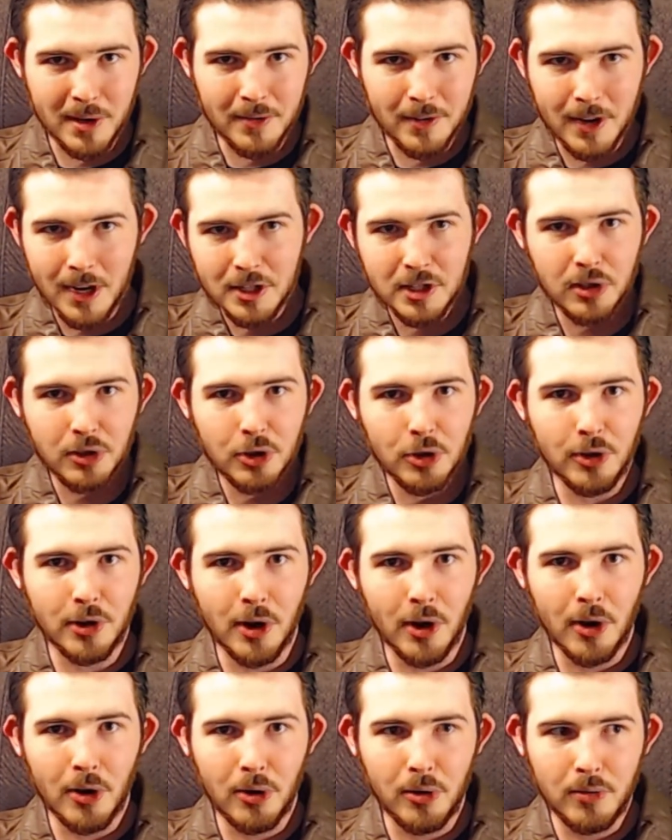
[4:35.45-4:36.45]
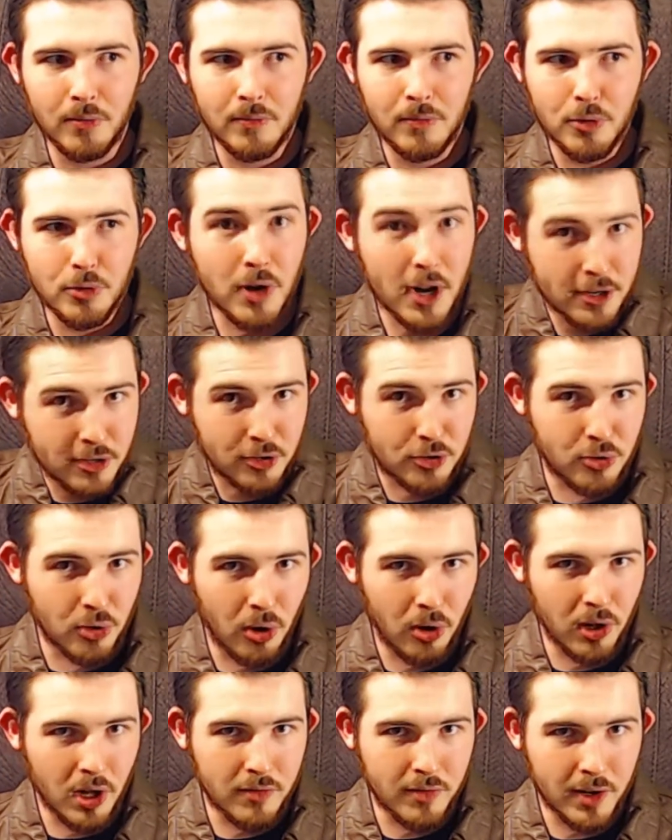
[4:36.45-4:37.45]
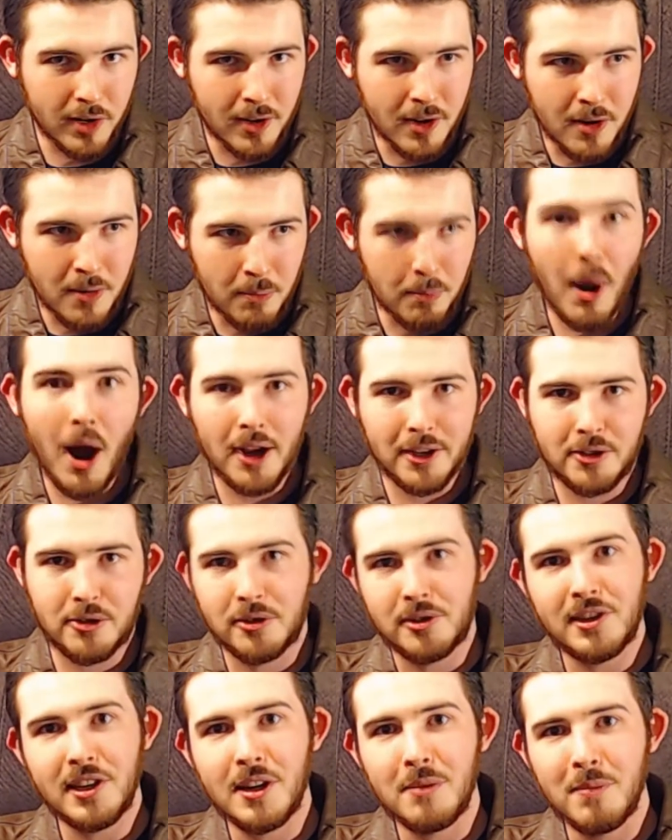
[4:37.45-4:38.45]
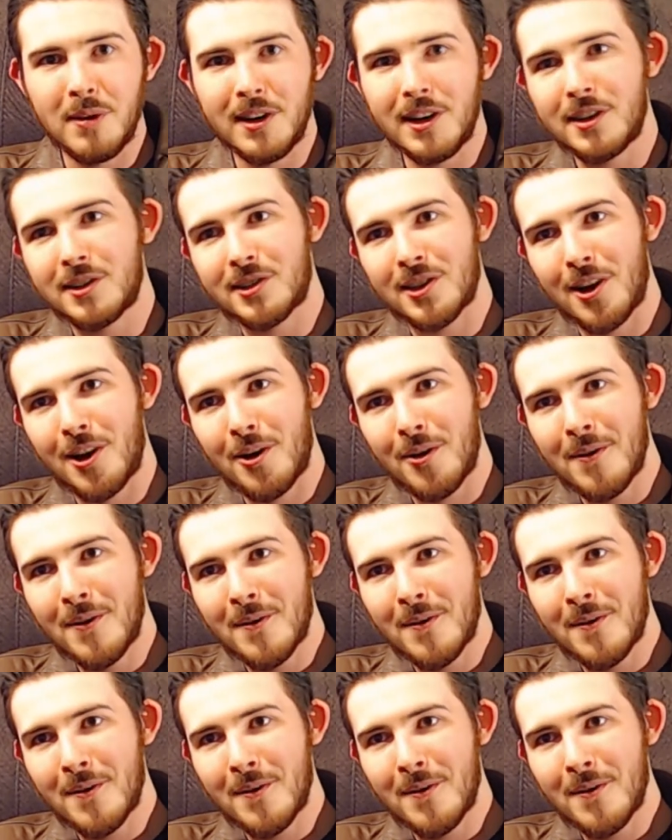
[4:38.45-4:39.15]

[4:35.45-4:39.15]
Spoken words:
It's a little girl who has control of a monster demon, and so